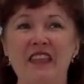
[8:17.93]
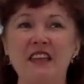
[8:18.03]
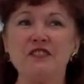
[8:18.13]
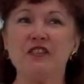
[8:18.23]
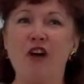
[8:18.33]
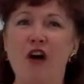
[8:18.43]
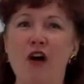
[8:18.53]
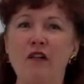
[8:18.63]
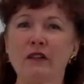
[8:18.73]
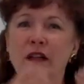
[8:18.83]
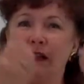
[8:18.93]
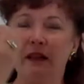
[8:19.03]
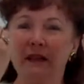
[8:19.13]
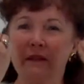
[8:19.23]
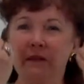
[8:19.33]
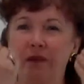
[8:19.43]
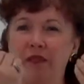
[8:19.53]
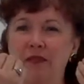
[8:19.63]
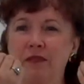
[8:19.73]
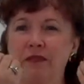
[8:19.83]
These are all
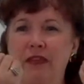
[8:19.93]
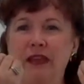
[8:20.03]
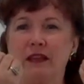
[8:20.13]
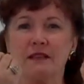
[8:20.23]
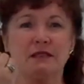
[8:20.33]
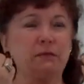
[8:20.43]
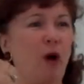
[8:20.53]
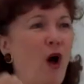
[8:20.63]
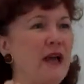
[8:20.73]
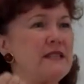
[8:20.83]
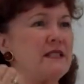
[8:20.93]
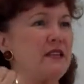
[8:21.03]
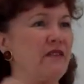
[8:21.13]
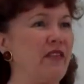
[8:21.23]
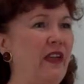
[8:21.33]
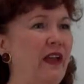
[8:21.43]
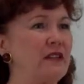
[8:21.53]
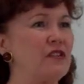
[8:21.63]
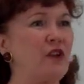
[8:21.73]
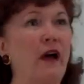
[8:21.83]
things, positive
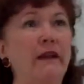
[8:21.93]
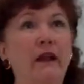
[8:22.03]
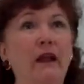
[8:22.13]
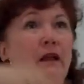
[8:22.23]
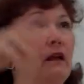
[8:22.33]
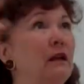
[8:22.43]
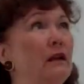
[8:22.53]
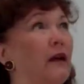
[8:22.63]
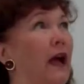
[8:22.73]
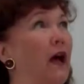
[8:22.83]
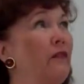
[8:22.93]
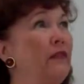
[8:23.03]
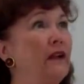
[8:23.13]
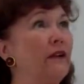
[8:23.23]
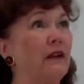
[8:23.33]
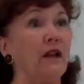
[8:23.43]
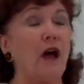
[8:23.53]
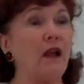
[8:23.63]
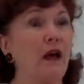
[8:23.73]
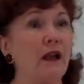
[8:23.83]
things, not out there in
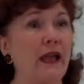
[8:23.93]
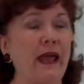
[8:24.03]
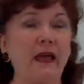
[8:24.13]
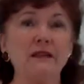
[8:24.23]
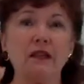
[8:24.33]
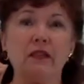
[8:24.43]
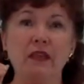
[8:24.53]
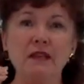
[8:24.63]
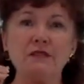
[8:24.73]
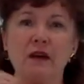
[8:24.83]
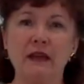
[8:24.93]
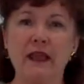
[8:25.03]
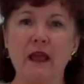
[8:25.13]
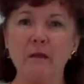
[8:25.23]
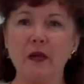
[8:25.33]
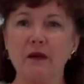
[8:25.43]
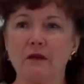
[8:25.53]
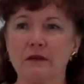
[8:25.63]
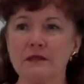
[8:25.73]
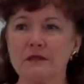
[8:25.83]
la-la land. These are
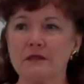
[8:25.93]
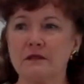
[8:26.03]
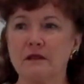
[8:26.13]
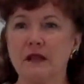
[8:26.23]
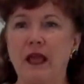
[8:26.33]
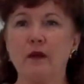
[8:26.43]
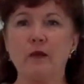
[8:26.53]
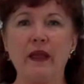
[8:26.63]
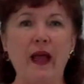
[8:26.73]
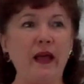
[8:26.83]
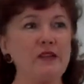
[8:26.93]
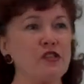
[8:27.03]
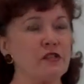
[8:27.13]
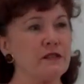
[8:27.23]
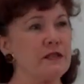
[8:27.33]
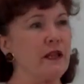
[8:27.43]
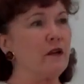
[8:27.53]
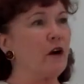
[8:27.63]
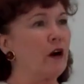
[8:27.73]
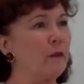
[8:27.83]
chemicals and reactions
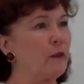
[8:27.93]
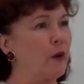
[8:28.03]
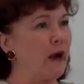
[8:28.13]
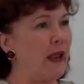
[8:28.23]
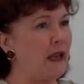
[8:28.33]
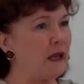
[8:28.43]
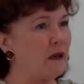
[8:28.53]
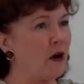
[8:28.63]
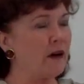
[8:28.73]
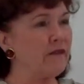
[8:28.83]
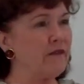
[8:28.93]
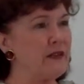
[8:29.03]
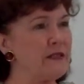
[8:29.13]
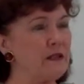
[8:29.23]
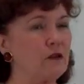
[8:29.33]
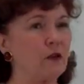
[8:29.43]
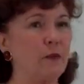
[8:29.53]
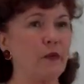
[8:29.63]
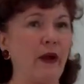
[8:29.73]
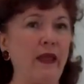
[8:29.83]
in our brain, our
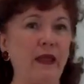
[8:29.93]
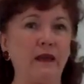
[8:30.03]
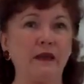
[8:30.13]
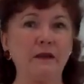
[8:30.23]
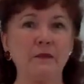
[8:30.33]
physical brain.